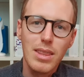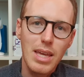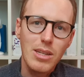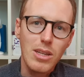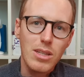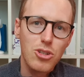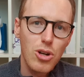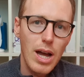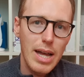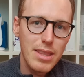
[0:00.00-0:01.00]
then
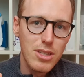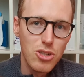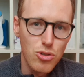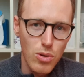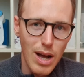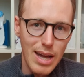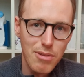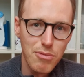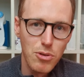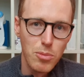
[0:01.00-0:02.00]
try the
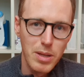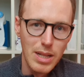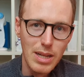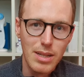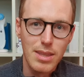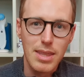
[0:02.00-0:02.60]
dry formula.